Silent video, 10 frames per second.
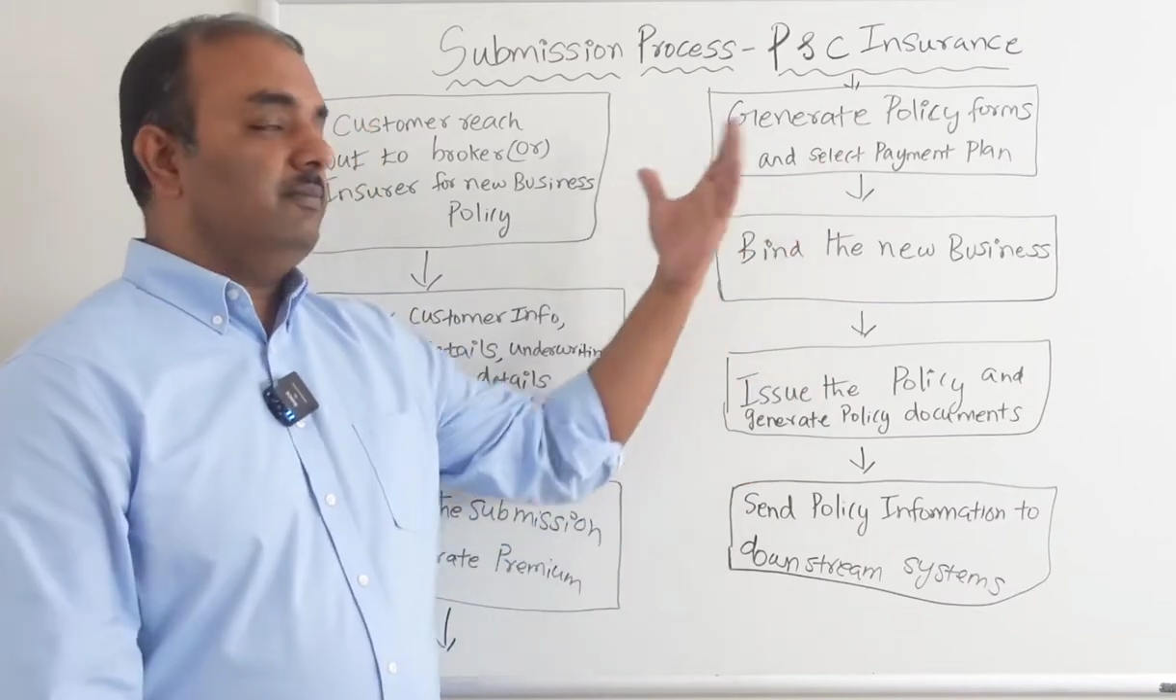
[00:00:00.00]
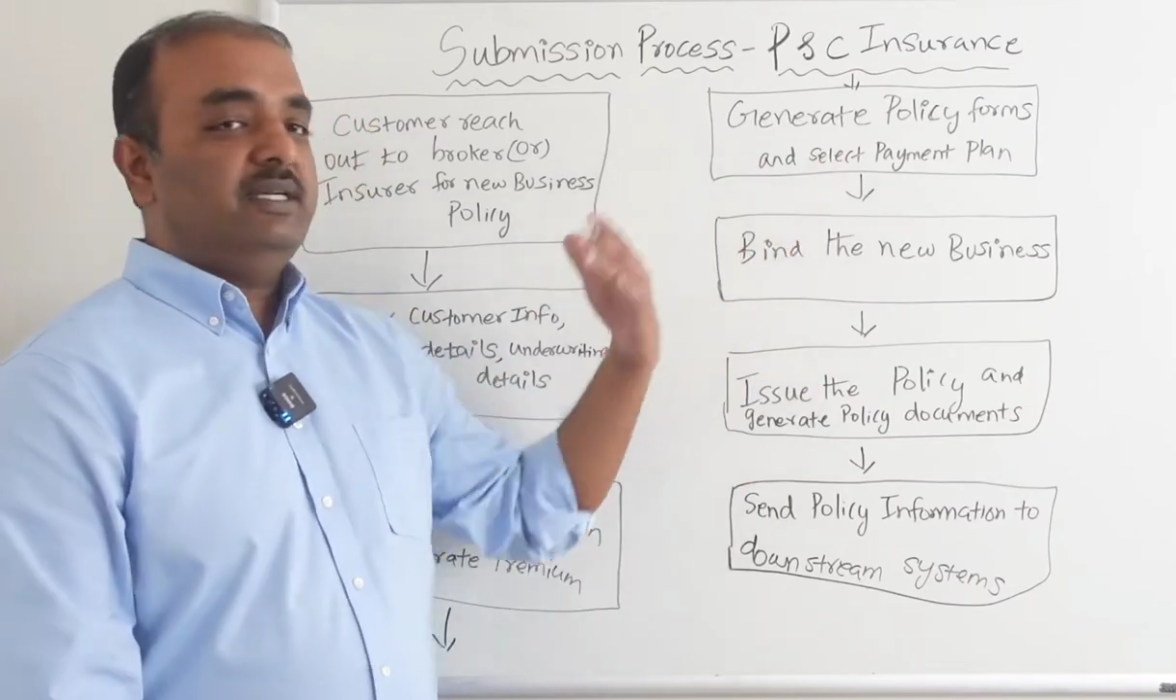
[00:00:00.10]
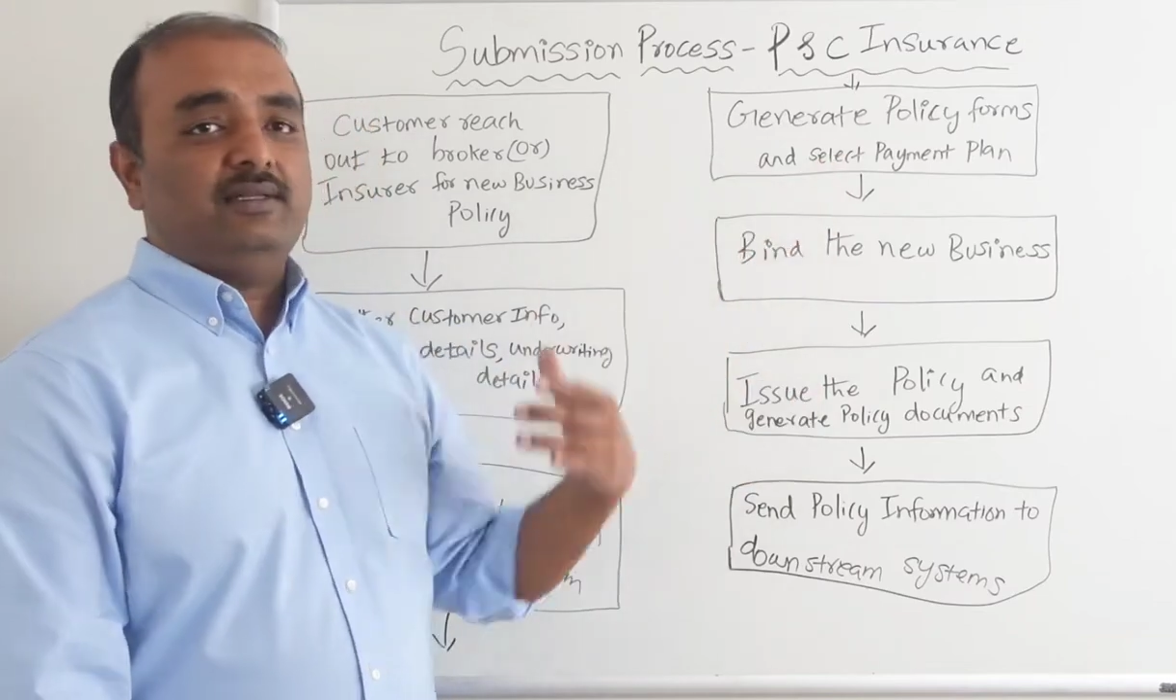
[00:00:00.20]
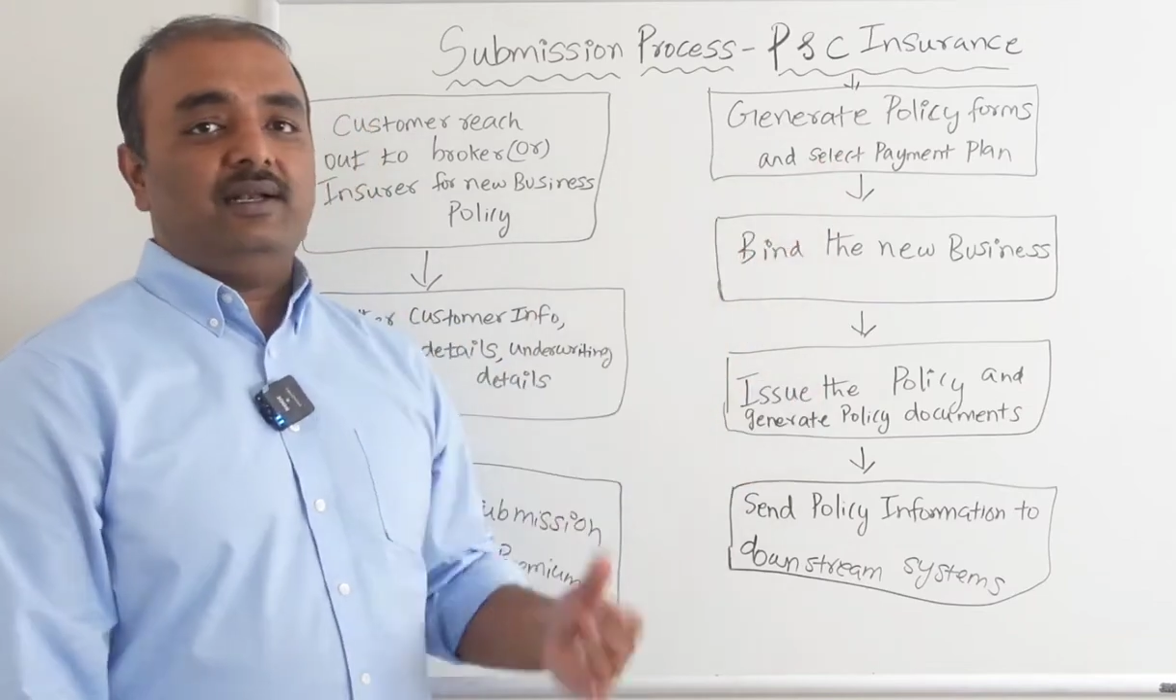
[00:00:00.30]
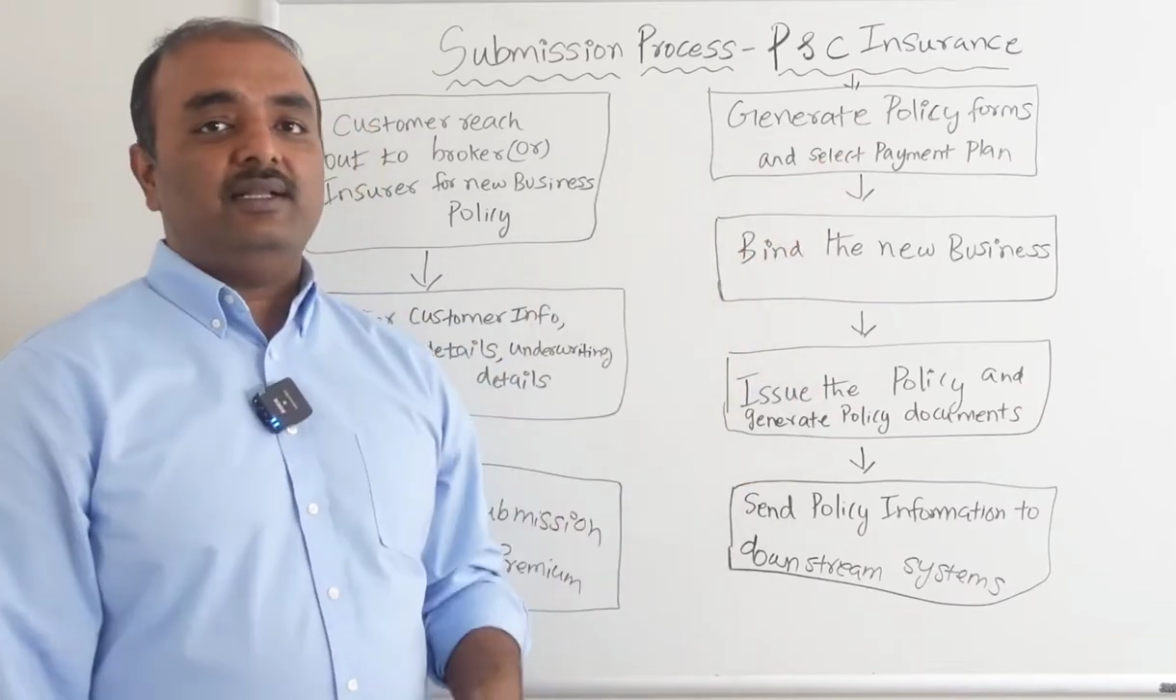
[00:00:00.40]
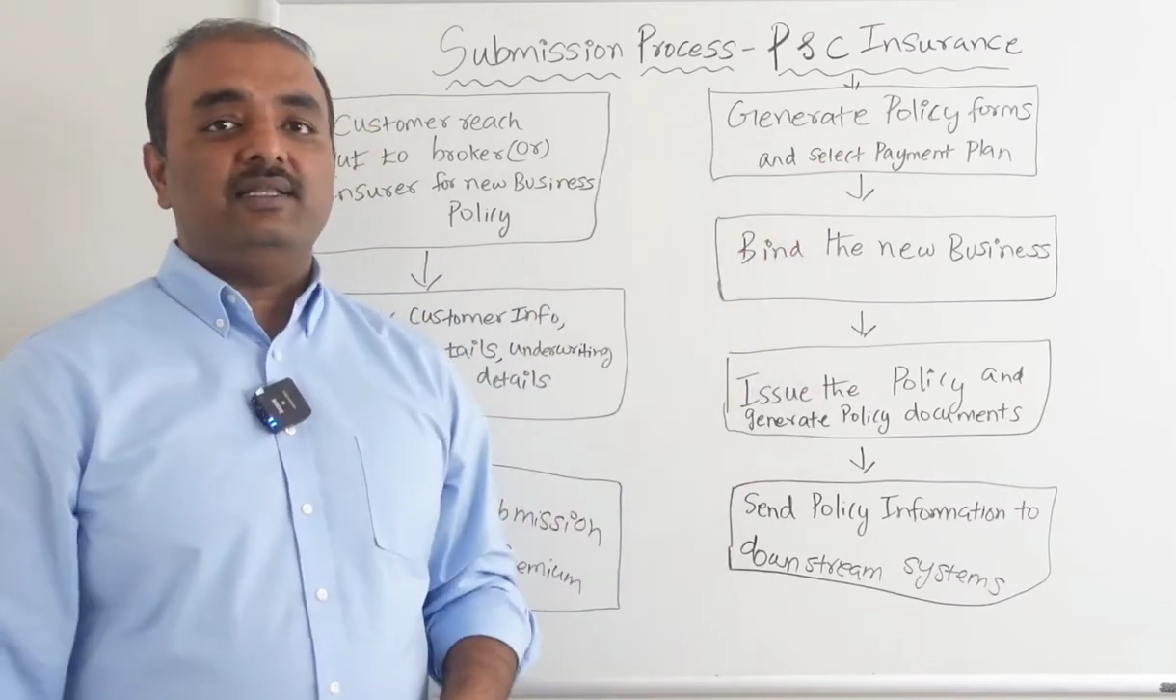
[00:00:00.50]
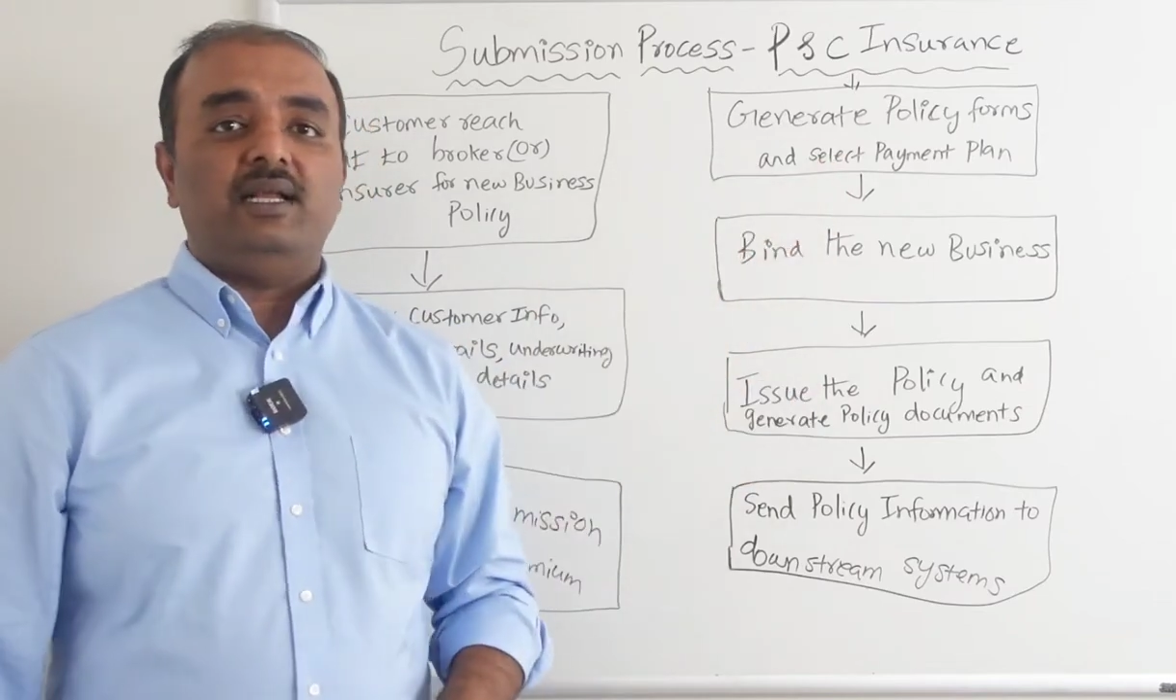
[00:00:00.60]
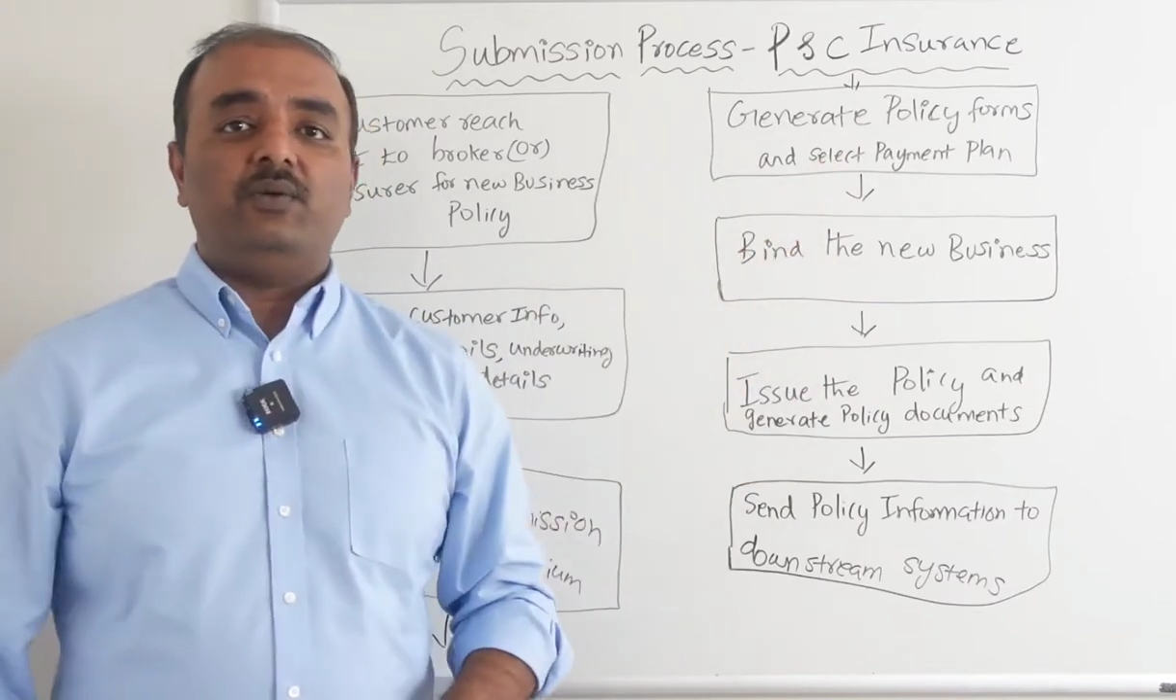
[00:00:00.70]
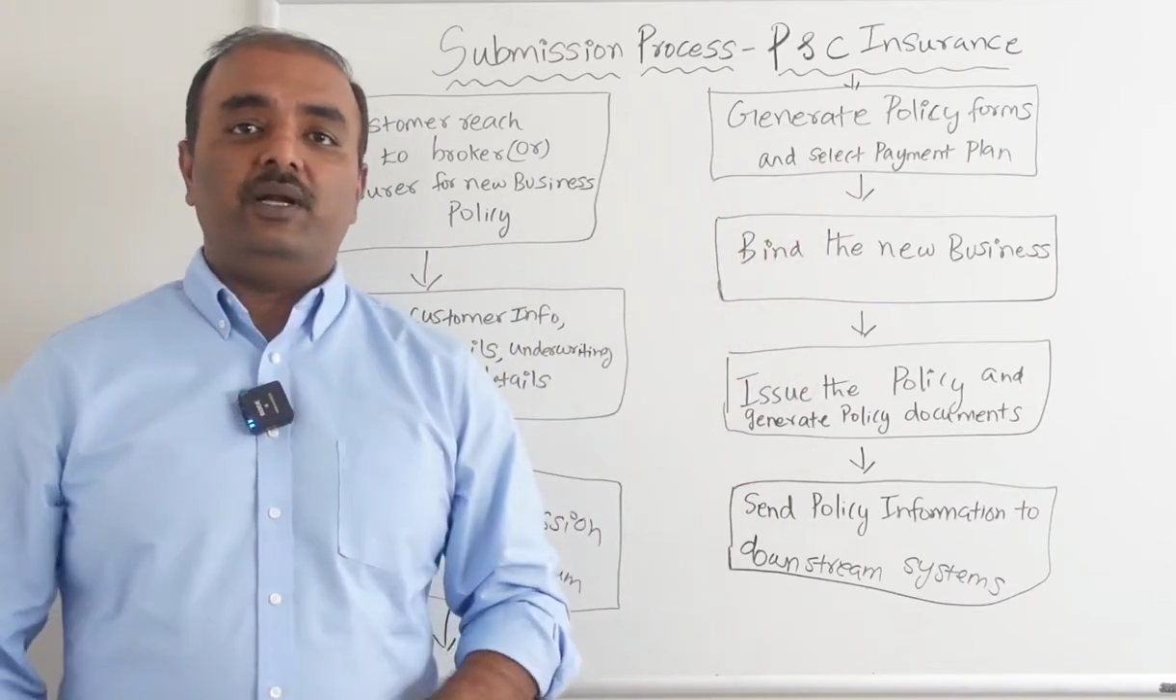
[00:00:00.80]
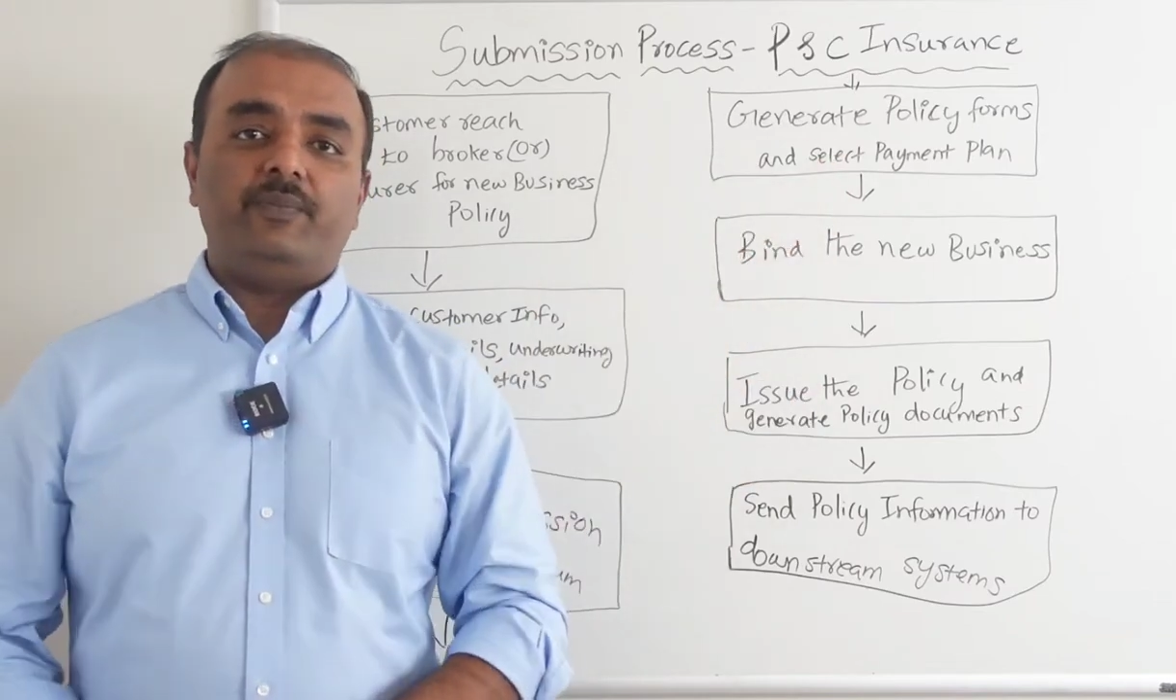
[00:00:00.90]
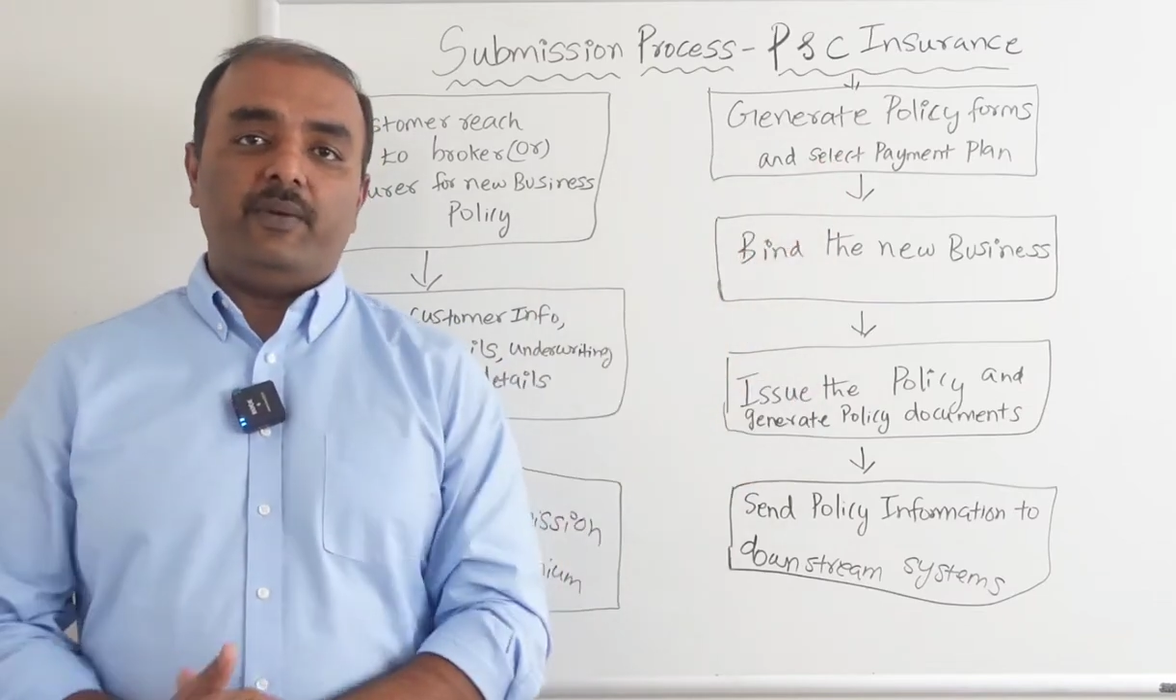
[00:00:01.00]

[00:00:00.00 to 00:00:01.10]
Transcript: by selecting the required